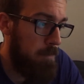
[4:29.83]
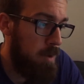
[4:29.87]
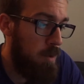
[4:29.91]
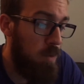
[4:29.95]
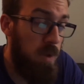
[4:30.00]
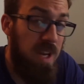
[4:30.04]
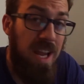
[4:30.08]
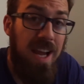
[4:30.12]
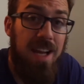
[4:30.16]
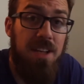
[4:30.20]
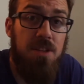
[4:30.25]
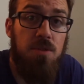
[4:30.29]

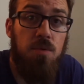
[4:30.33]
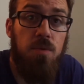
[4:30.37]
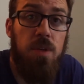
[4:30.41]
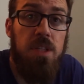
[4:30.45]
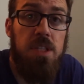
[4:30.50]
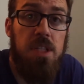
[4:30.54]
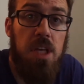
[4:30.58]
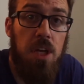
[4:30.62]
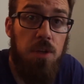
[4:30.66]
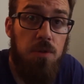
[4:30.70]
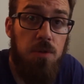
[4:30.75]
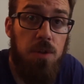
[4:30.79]
we had to
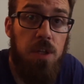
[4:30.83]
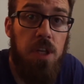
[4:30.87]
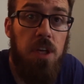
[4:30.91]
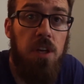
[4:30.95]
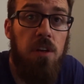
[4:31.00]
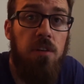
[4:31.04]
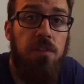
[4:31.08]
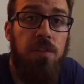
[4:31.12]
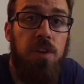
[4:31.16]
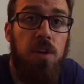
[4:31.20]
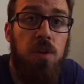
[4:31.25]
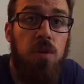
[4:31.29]
reschedule the
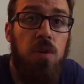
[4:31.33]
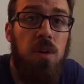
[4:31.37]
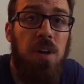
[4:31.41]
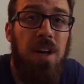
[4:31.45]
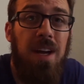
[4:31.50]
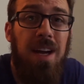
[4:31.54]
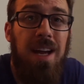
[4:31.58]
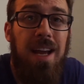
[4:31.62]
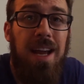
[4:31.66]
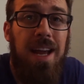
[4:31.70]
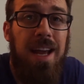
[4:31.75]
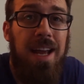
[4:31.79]
interview,
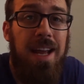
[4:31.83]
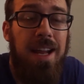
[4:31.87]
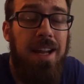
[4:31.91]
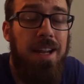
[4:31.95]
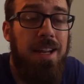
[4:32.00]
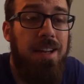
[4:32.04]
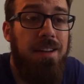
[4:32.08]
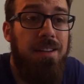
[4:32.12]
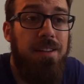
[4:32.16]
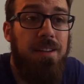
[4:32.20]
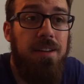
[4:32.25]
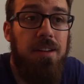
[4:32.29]

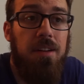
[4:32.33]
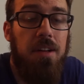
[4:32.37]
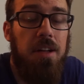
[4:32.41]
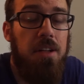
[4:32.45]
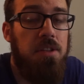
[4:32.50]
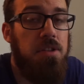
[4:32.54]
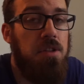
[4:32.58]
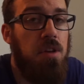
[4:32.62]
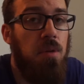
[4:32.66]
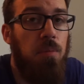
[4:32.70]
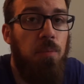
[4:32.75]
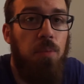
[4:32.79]
and
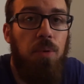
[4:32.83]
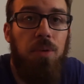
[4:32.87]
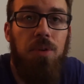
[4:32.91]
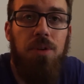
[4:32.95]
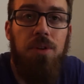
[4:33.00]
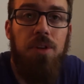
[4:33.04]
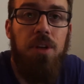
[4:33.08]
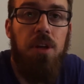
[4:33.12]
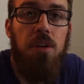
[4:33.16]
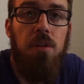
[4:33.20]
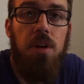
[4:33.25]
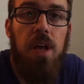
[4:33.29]
it's
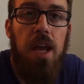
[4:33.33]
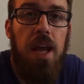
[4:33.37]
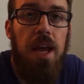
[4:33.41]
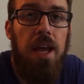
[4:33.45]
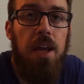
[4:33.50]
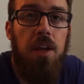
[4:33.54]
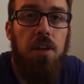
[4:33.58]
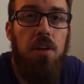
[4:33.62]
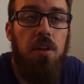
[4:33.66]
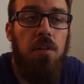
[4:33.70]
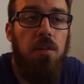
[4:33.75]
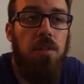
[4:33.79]
completely
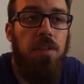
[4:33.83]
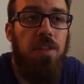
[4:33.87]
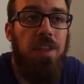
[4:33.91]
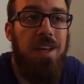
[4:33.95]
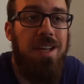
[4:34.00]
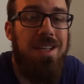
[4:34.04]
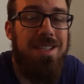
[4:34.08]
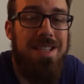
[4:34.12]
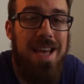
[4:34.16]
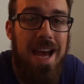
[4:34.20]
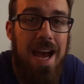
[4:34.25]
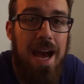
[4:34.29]
okay. You know,
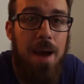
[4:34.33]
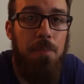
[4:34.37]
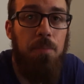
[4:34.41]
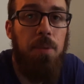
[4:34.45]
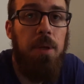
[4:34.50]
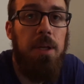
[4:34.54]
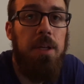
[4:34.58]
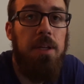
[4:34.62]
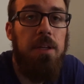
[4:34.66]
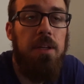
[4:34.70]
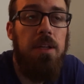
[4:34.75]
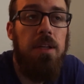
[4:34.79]
things
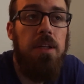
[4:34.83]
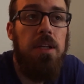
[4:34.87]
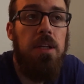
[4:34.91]
happen.